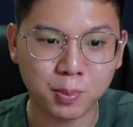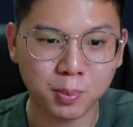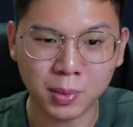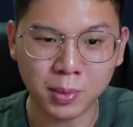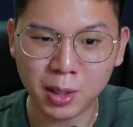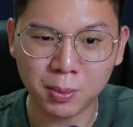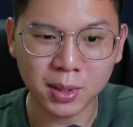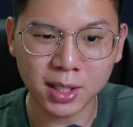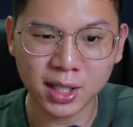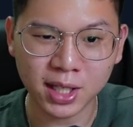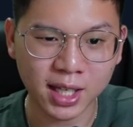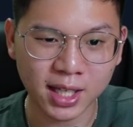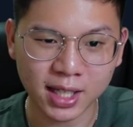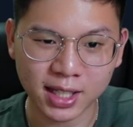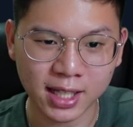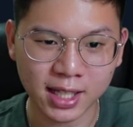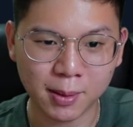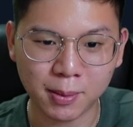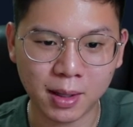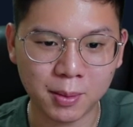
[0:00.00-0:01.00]
Maybe
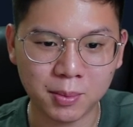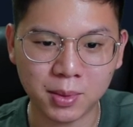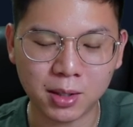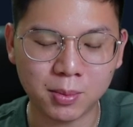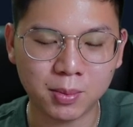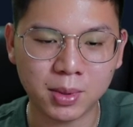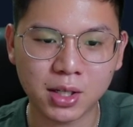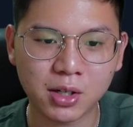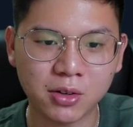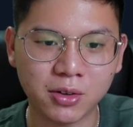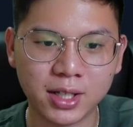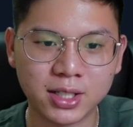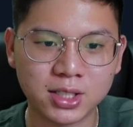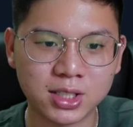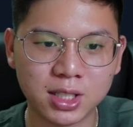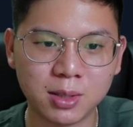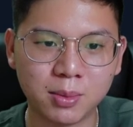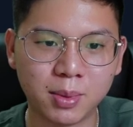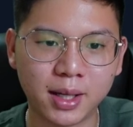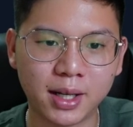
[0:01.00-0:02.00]
King, that might be a bit
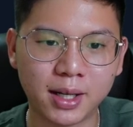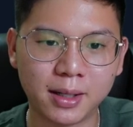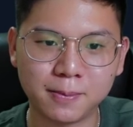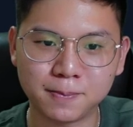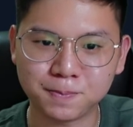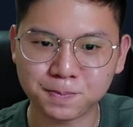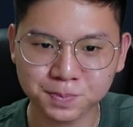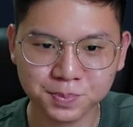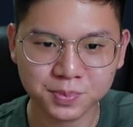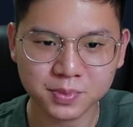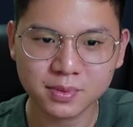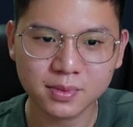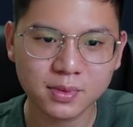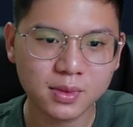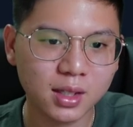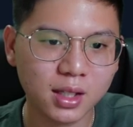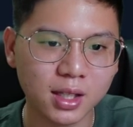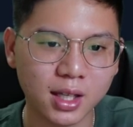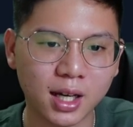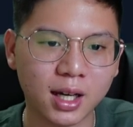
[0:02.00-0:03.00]
crazy, but
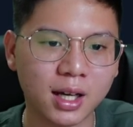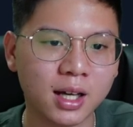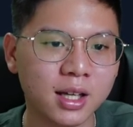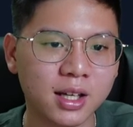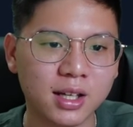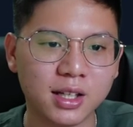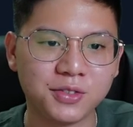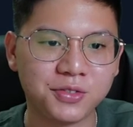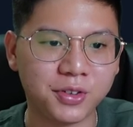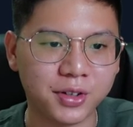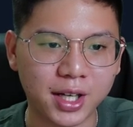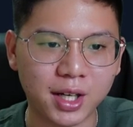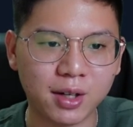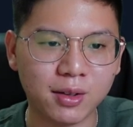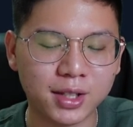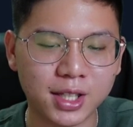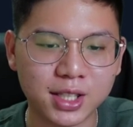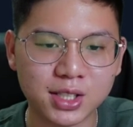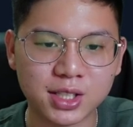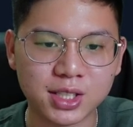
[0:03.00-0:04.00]
yeah, for
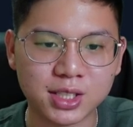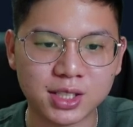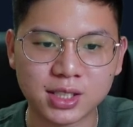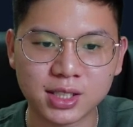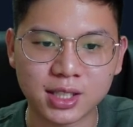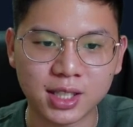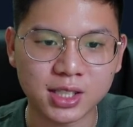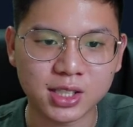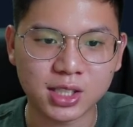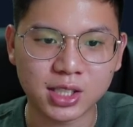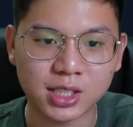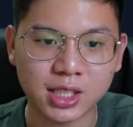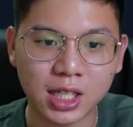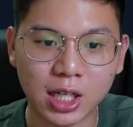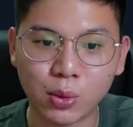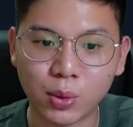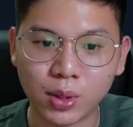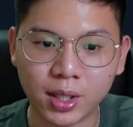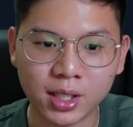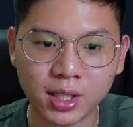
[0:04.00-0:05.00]
now this is
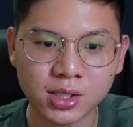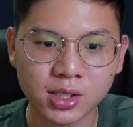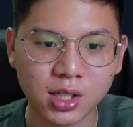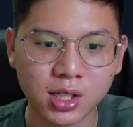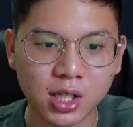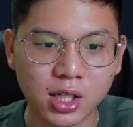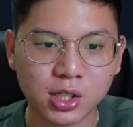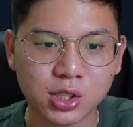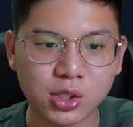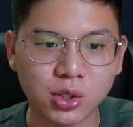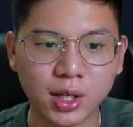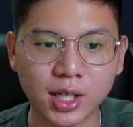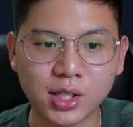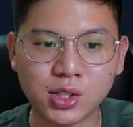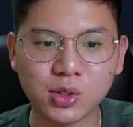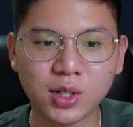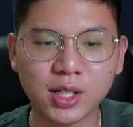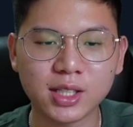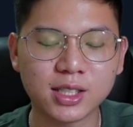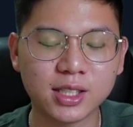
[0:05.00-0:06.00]
how it is. So
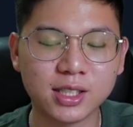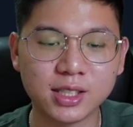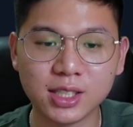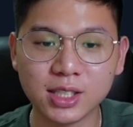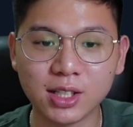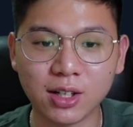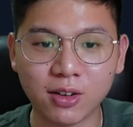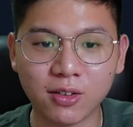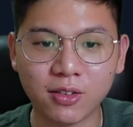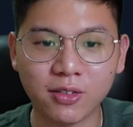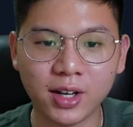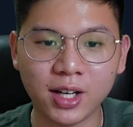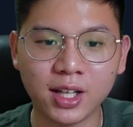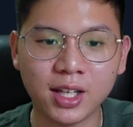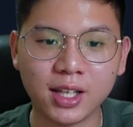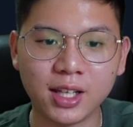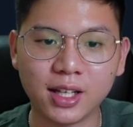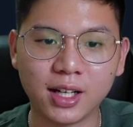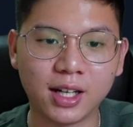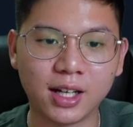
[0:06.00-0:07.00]
as you guys can see
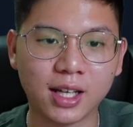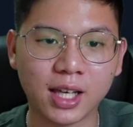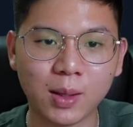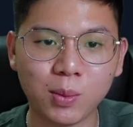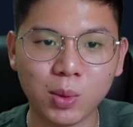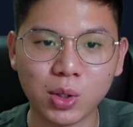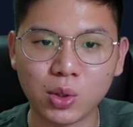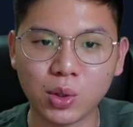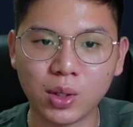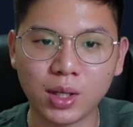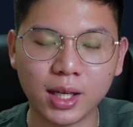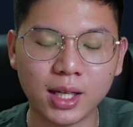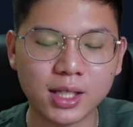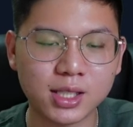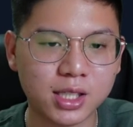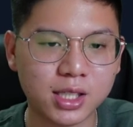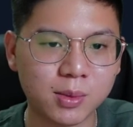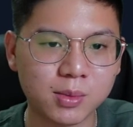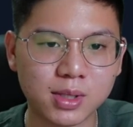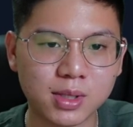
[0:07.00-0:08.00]
already, game week
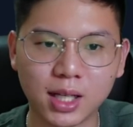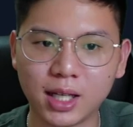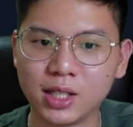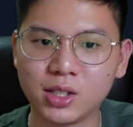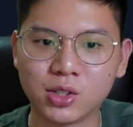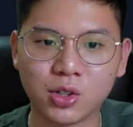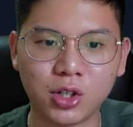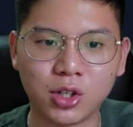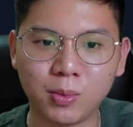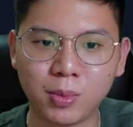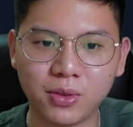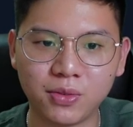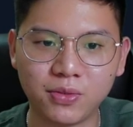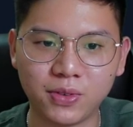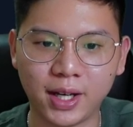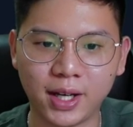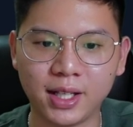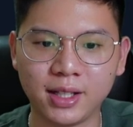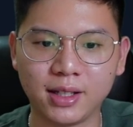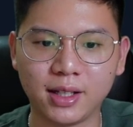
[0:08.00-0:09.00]
28 seems like it's going to be
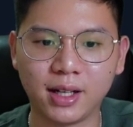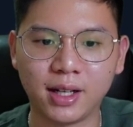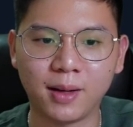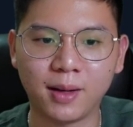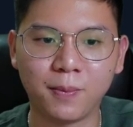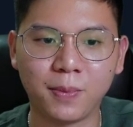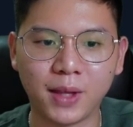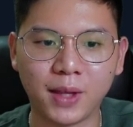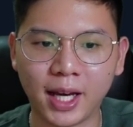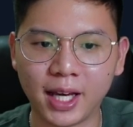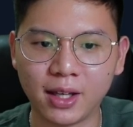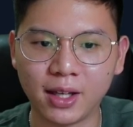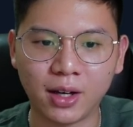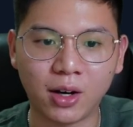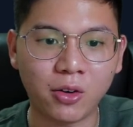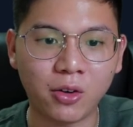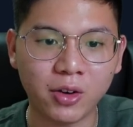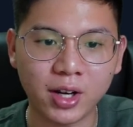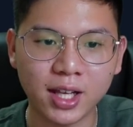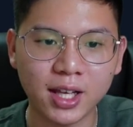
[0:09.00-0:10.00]
fine. I
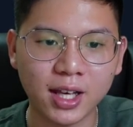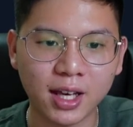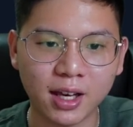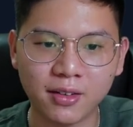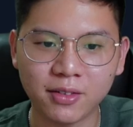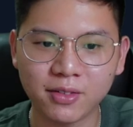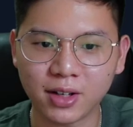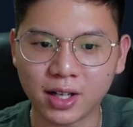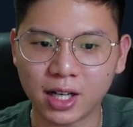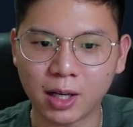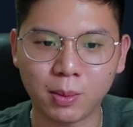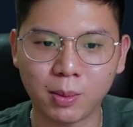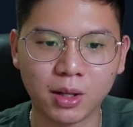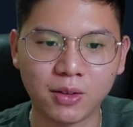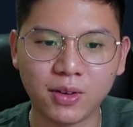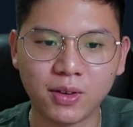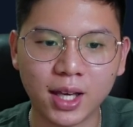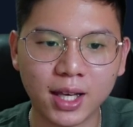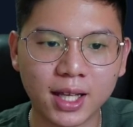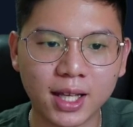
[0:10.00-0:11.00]
already have a couple
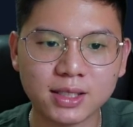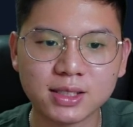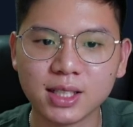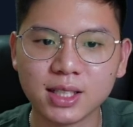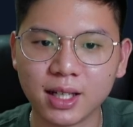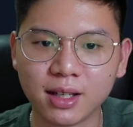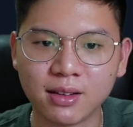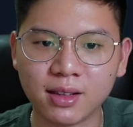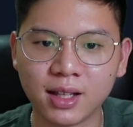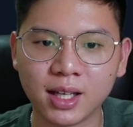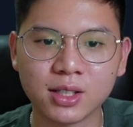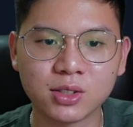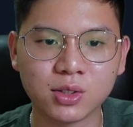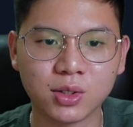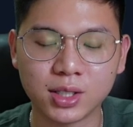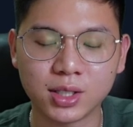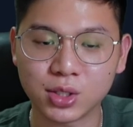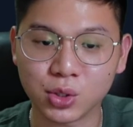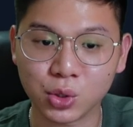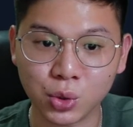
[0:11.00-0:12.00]
of headaches here and there,
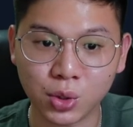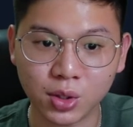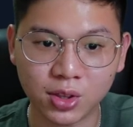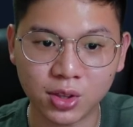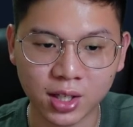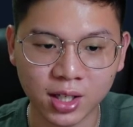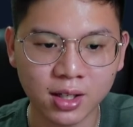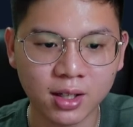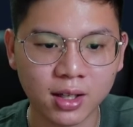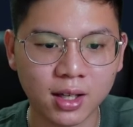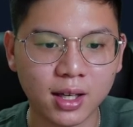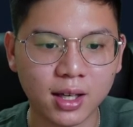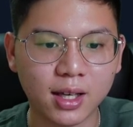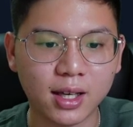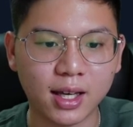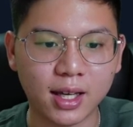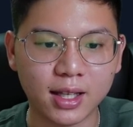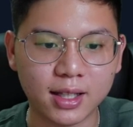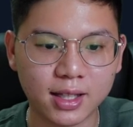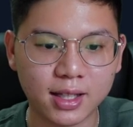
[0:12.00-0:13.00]
so that's a good thing.
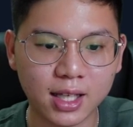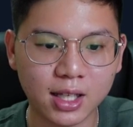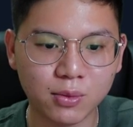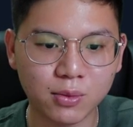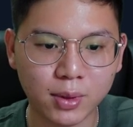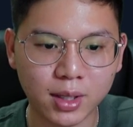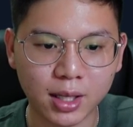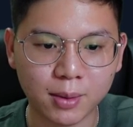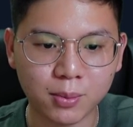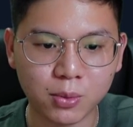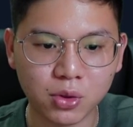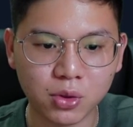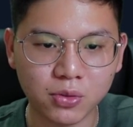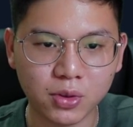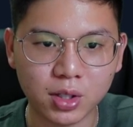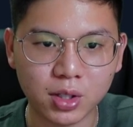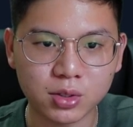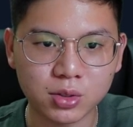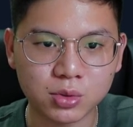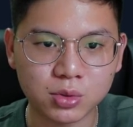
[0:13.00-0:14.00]
And then when I move
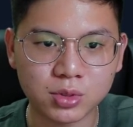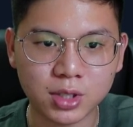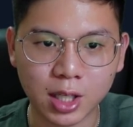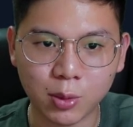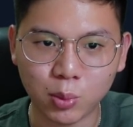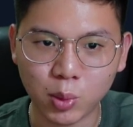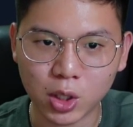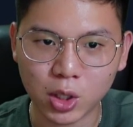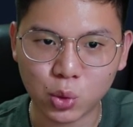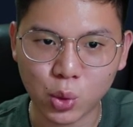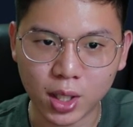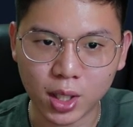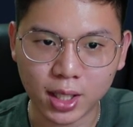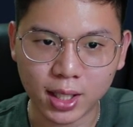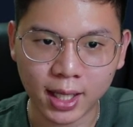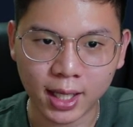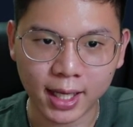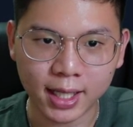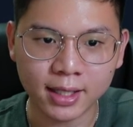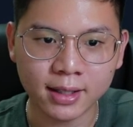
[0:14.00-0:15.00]
on to game week
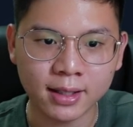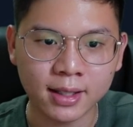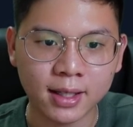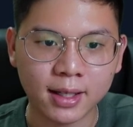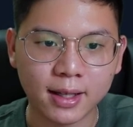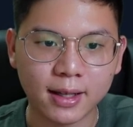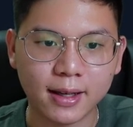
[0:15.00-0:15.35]
29,